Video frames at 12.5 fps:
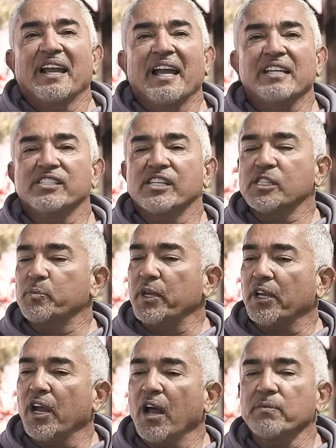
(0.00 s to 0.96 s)
and just be
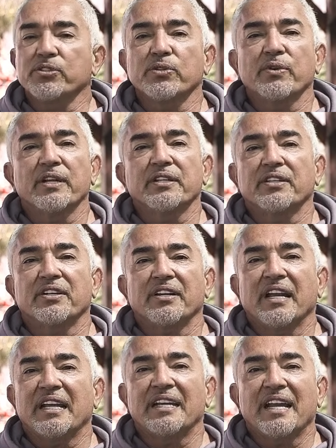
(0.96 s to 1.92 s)
calm, surrender,
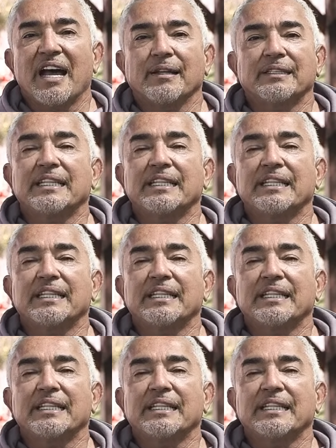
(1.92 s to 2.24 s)
and not